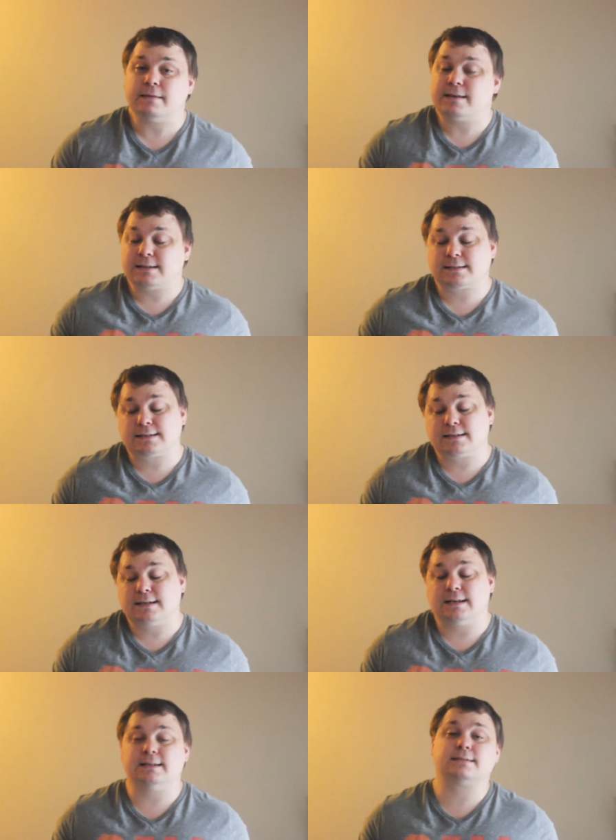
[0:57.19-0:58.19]
this
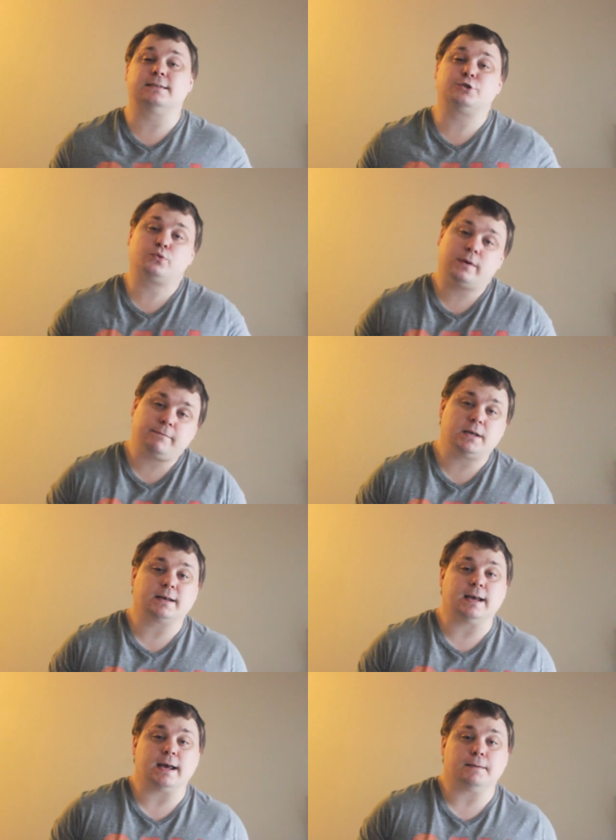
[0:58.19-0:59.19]
is a trivia
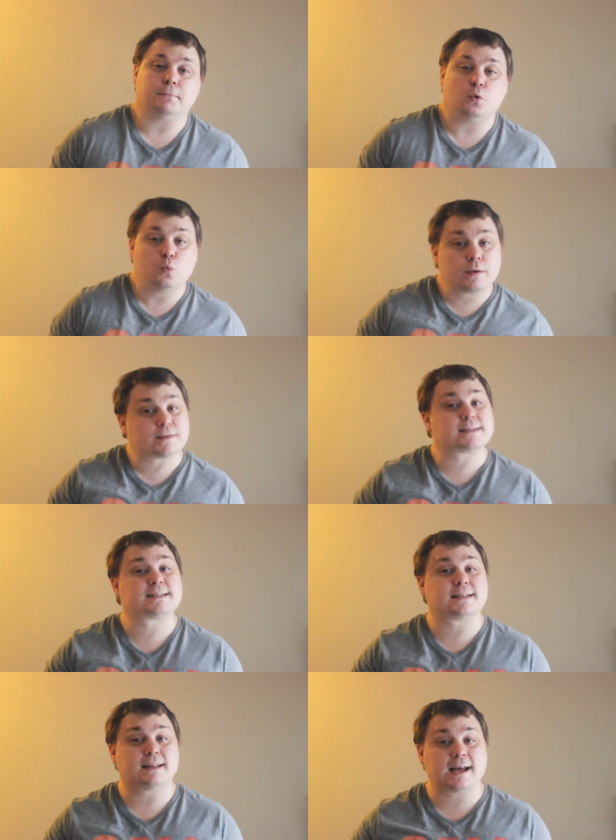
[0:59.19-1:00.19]
game with a
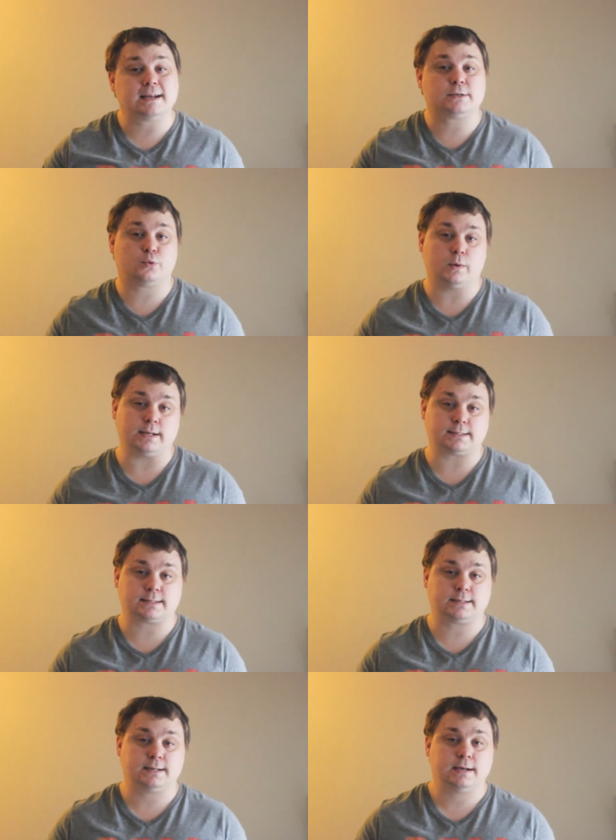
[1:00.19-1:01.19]
slight
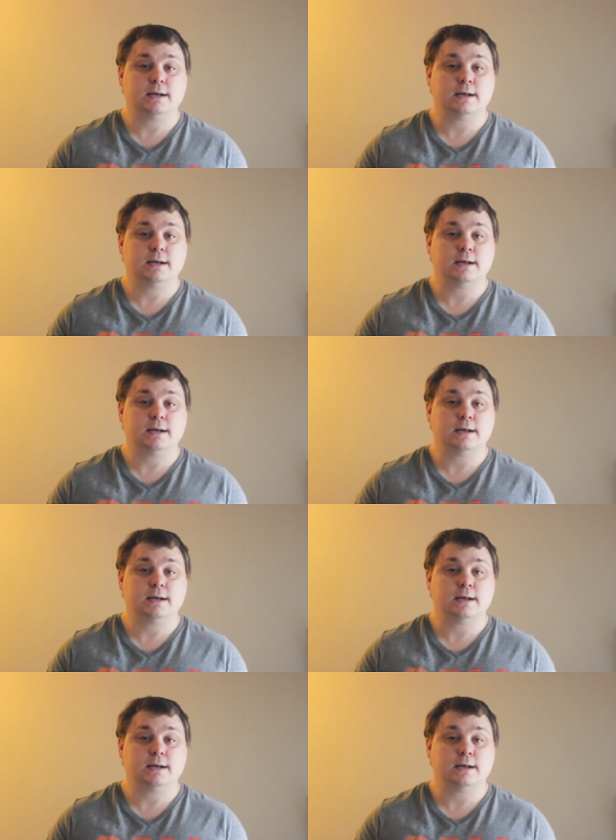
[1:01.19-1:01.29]
twist.